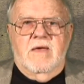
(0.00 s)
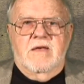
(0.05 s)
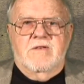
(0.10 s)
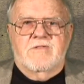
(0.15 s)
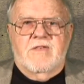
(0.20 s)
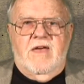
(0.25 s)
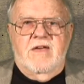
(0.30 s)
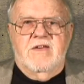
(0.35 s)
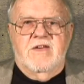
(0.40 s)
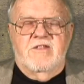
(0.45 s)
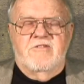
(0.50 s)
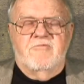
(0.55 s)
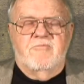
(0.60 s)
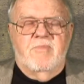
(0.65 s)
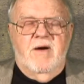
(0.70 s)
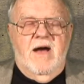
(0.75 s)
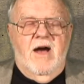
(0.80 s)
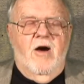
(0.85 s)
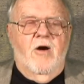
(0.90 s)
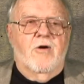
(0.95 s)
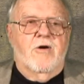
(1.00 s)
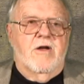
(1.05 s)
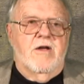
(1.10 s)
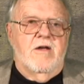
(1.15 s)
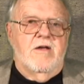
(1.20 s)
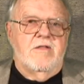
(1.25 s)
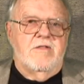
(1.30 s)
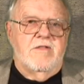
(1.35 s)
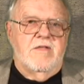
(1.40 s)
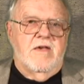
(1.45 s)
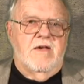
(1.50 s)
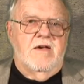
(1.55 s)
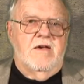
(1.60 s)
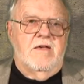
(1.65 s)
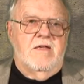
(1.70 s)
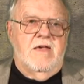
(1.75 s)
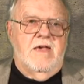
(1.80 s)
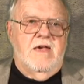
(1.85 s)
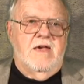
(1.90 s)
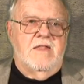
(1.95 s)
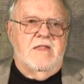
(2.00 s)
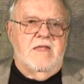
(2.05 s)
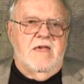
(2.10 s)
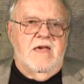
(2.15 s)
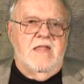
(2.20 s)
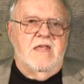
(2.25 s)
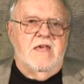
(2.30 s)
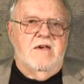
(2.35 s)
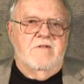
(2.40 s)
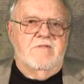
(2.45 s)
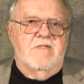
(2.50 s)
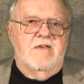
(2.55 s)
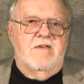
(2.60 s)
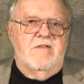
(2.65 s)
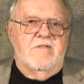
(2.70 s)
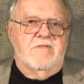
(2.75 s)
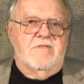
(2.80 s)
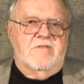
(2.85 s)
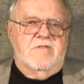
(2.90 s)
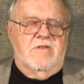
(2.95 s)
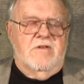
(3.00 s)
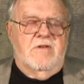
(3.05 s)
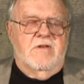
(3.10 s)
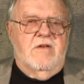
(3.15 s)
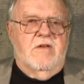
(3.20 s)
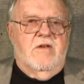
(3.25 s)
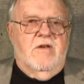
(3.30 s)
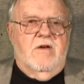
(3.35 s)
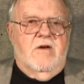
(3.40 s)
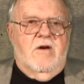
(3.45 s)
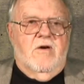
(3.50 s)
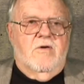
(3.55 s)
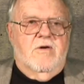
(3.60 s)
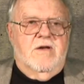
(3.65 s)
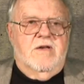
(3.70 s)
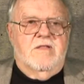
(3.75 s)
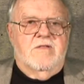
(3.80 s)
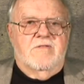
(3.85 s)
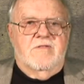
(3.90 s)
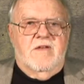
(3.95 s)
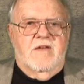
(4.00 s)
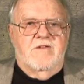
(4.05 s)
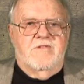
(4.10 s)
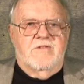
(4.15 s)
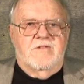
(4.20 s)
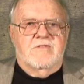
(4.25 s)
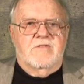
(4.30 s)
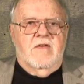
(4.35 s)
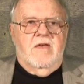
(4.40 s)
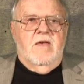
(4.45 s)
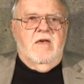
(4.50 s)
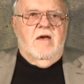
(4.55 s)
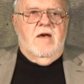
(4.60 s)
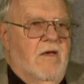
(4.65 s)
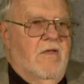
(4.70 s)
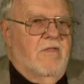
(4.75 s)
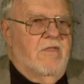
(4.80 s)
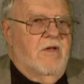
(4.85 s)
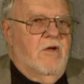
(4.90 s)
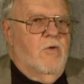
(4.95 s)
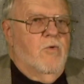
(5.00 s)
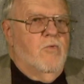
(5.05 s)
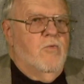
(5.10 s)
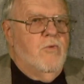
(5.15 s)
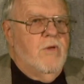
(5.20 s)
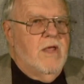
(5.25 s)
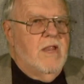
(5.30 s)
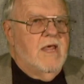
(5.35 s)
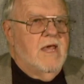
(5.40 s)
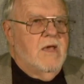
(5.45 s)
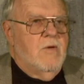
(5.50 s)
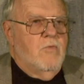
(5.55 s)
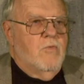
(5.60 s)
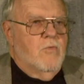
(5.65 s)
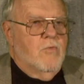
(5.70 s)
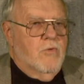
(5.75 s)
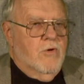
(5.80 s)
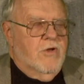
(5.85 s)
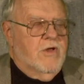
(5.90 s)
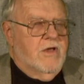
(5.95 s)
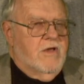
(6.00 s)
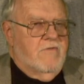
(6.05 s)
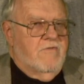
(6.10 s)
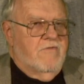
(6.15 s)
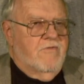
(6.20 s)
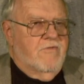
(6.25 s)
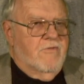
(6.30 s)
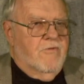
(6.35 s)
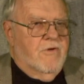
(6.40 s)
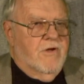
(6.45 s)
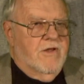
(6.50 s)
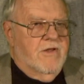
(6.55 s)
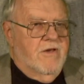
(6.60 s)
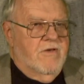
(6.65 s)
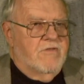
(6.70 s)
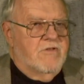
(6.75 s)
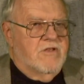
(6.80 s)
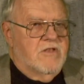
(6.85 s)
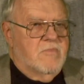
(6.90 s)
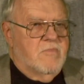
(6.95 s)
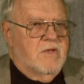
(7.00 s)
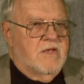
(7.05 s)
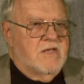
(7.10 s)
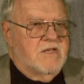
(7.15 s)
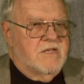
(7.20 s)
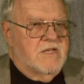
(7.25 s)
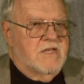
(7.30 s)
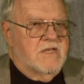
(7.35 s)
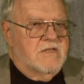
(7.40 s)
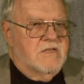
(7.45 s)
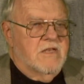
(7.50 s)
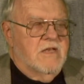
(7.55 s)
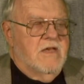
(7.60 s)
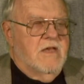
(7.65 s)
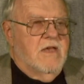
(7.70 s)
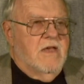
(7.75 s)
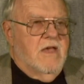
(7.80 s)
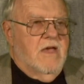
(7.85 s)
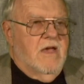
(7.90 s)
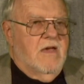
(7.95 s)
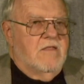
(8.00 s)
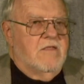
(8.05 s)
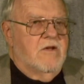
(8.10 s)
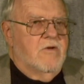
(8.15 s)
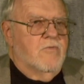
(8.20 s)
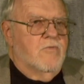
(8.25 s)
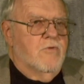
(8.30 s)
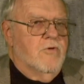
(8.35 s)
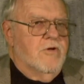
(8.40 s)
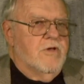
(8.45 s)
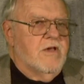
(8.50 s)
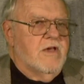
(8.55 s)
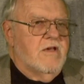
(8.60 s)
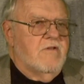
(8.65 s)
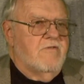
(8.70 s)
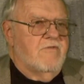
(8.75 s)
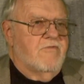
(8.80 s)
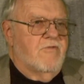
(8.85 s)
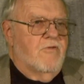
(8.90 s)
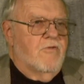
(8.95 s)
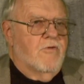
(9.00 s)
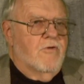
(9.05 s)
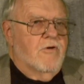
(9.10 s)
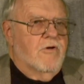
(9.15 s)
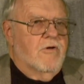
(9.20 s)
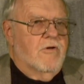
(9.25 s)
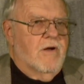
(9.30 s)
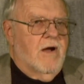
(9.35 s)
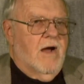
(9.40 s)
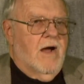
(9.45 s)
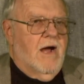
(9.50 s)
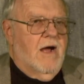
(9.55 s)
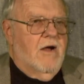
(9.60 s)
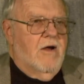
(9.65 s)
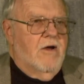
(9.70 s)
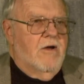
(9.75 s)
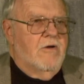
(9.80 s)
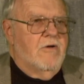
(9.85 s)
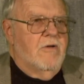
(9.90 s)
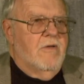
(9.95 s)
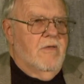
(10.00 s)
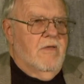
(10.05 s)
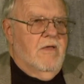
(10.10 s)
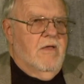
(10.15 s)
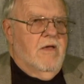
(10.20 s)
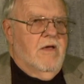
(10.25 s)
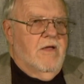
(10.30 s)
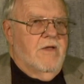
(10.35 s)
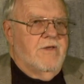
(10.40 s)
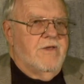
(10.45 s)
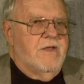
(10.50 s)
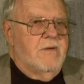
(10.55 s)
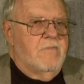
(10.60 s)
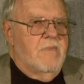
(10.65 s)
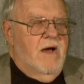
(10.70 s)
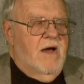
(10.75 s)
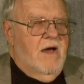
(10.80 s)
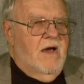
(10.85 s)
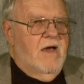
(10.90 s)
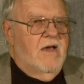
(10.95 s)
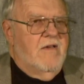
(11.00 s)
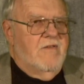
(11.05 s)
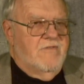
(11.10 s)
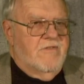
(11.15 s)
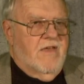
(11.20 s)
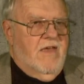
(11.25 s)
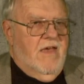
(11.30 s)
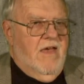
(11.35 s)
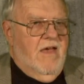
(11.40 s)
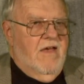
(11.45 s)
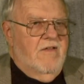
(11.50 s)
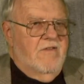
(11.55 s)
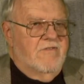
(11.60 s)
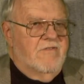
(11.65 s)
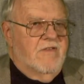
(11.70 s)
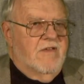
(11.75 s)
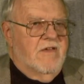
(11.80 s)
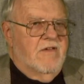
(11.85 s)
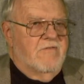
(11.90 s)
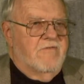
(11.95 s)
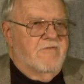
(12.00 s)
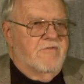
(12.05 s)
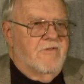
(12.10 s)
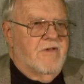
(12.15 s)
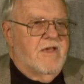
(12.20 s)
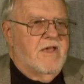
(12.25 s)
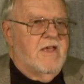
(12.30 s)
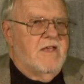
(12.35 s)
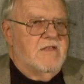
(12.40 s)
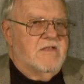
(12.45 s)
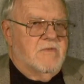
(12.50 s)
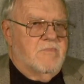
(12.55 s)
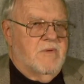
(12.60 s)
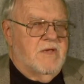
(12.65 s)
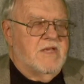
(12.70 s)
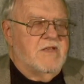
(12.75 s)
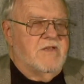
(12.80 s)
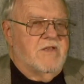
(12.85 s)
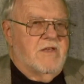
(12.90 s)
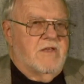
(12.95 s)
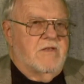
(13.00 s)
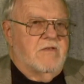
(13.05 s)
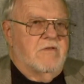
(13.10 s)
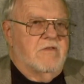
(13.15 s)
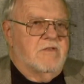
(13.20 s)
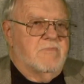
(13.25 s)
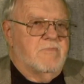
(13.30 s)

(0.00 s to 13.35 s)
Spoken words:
executive power in any of these organizations, they're really working for another species, and they're working for our demise as a free species.